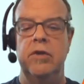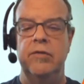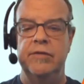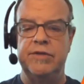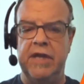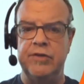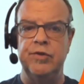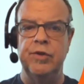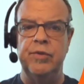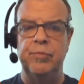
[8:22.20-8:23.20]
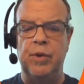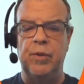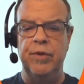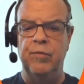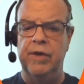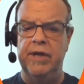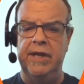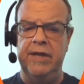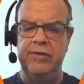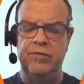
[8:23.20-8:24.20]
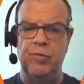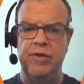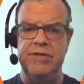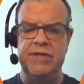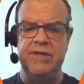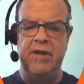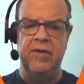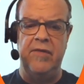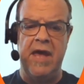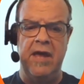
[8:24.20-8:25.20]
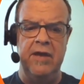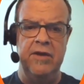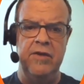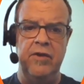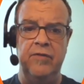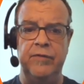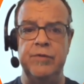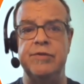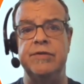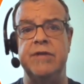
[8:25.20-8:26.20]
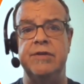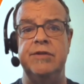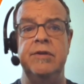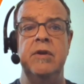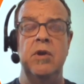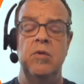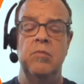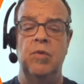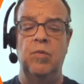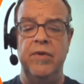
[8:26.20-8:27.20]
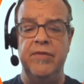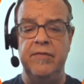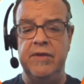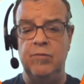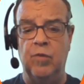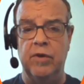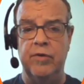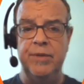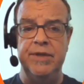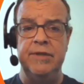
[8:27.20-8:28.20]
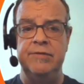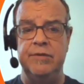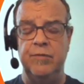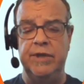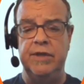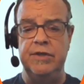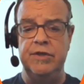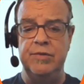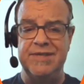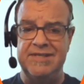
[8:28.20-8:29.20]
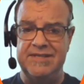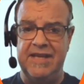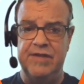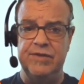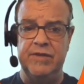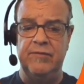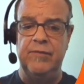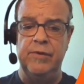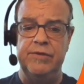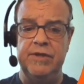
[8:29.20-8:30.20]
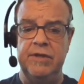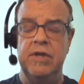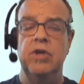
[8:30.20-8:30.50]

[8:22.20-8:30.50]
The scheduler component, we're going to get into more detail on that in a future session, but within the workgroup edition, we can use a scheduling function